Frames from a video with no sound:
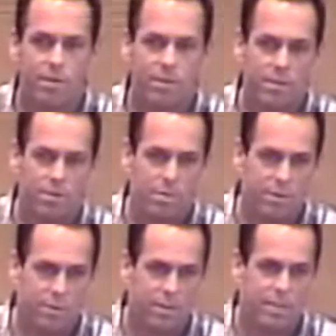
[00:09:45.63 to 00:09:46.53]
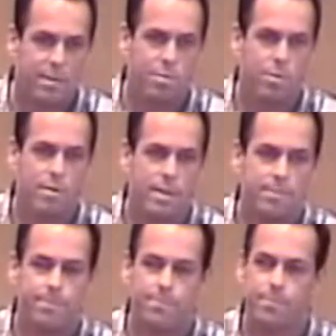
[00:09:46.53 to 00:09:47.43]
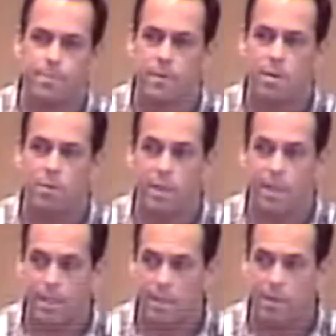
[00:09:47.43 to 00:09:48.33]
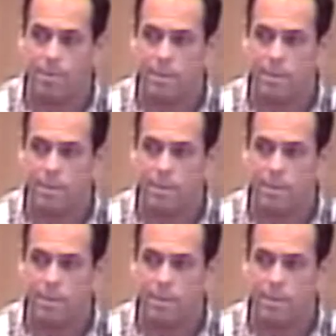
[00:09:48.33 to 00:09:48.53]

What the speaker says: the Central Minnesota Tech Program, when I got out.